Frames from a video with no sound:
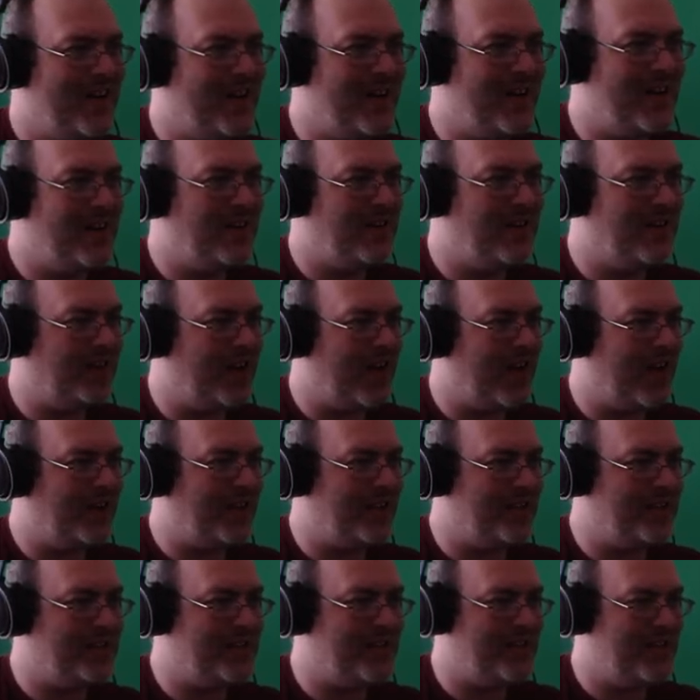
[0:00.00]
Oh, I
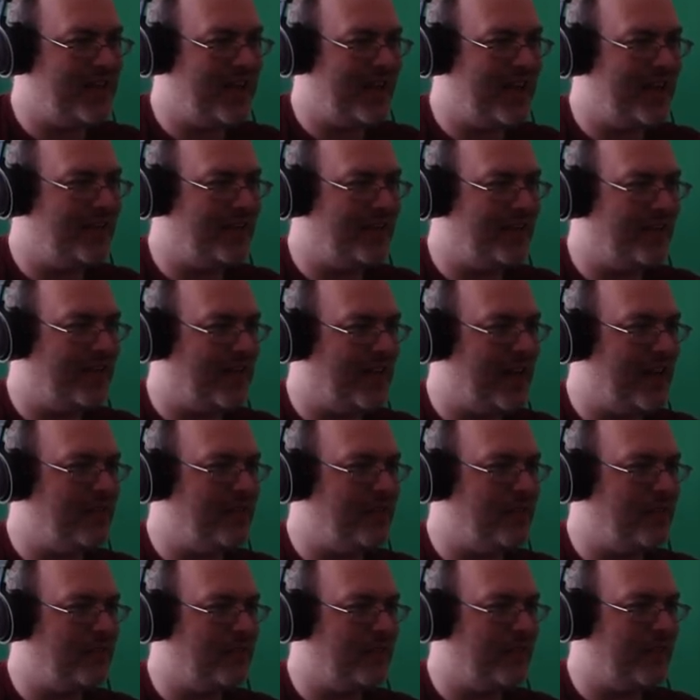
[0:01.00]
can see the end of the
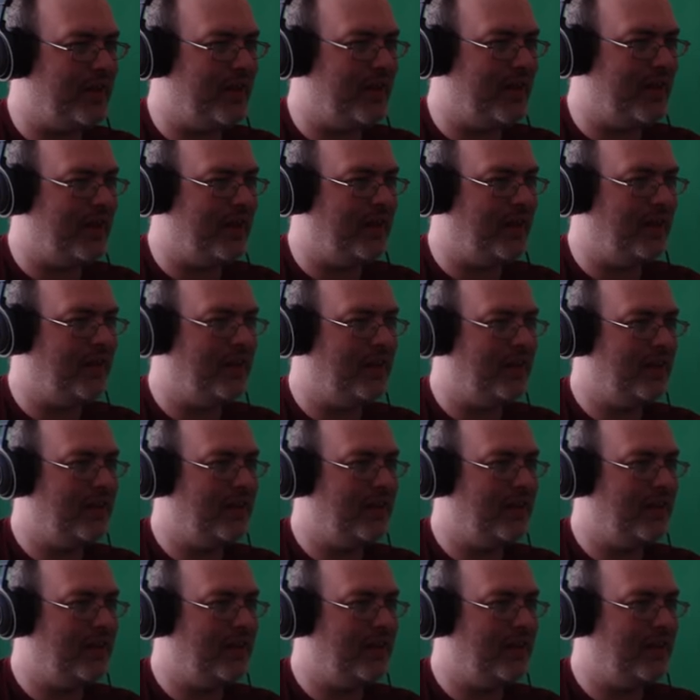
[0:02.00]
level over there.